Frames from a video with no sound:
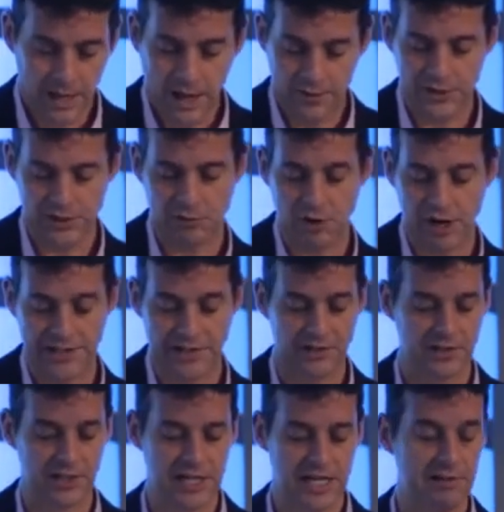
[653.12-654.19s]
And this rises
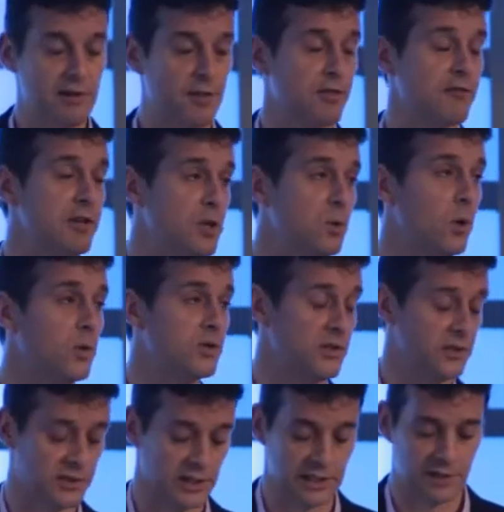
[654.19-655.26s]
to nearer
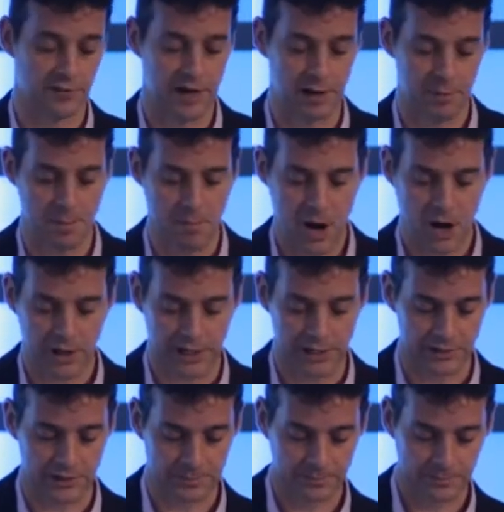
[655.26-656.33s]
3/4 in developing
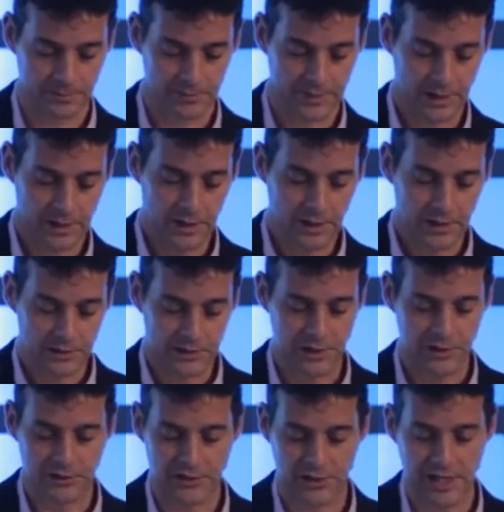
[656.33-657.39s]
markets. So you
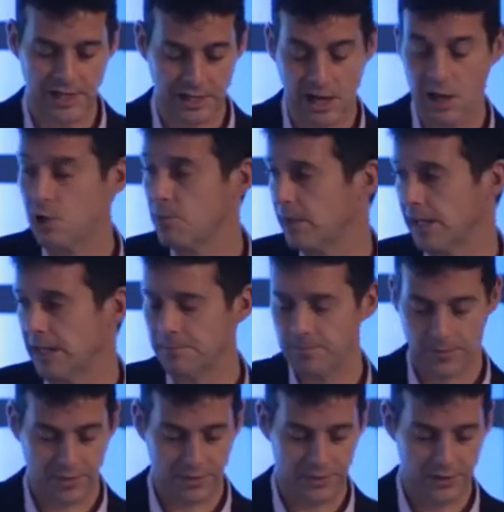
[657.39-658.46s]
can see globally,
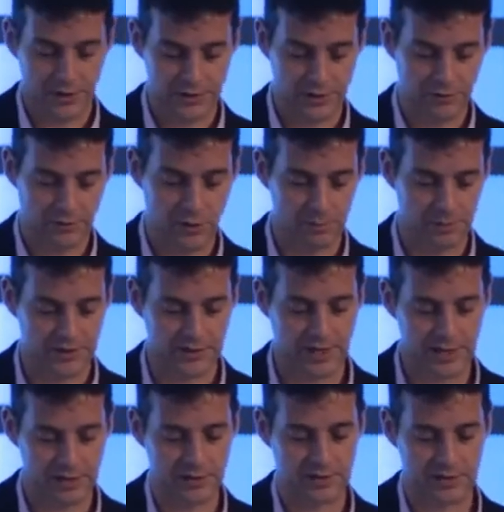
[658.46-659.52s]

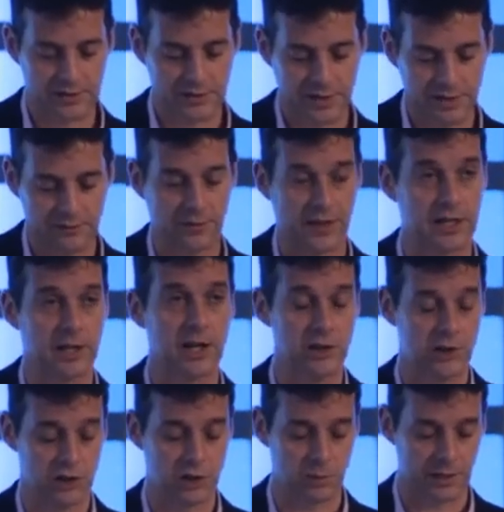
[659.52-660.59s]
34%, if they could only
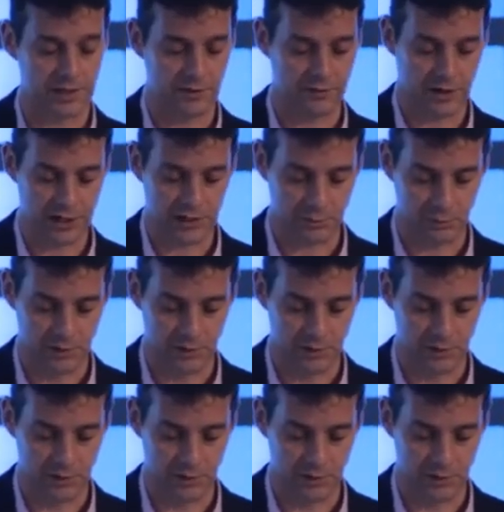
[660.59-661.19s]
choose one device,